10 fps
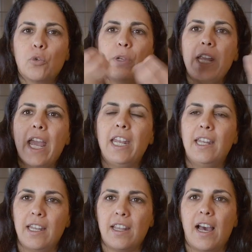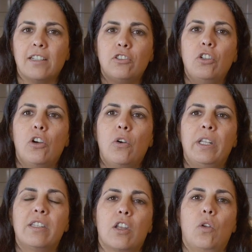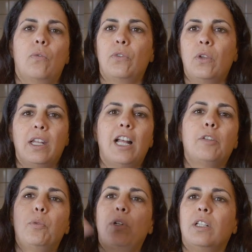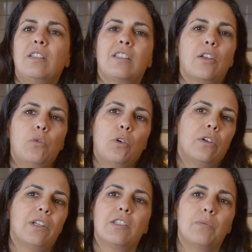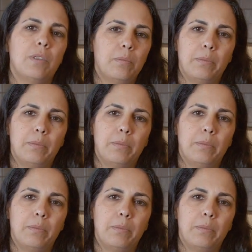creating that, you know, instead of, you cannot put it inside water, it will